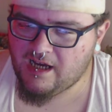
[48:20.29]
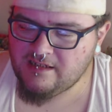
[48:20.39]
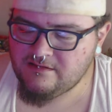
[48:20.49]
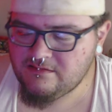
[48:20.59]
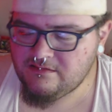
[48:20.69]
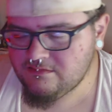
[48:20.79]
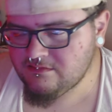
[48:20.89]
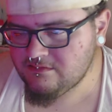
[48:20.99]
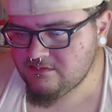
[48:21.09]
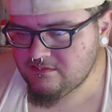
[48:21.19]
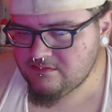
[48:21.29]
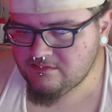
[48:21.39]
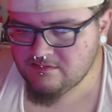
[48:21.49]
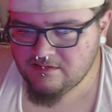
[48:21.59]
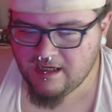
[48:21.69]
I even say it in front of my
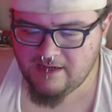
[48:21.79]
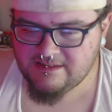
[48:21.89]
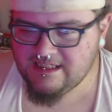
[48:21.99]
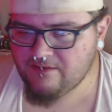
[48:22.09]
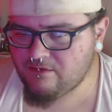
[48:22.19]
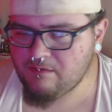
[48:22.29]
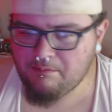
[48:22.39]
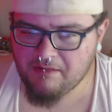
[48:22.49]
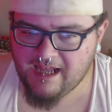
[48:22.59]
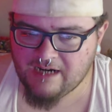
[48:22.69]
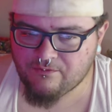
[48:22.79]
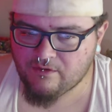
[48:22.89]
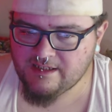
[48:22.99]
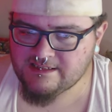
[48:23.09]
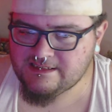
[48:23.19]
black friends. I
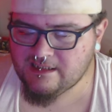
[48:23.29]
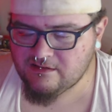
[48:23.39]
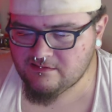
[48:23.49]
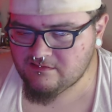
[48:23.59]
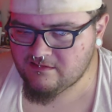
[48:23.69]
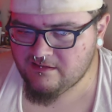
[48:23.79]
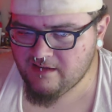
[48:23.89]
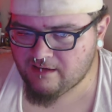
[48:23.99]
really could care less.